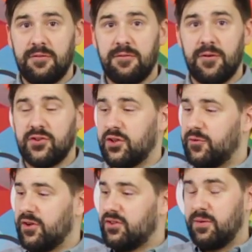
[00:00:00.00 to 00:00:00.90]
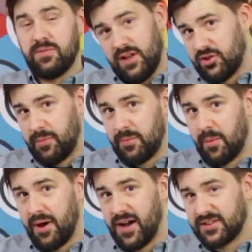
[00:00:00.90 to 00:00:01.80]
First things first, let's open up the
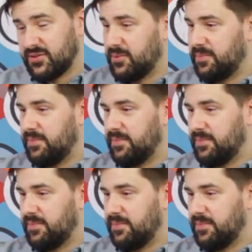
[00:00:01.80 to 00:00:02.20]
box.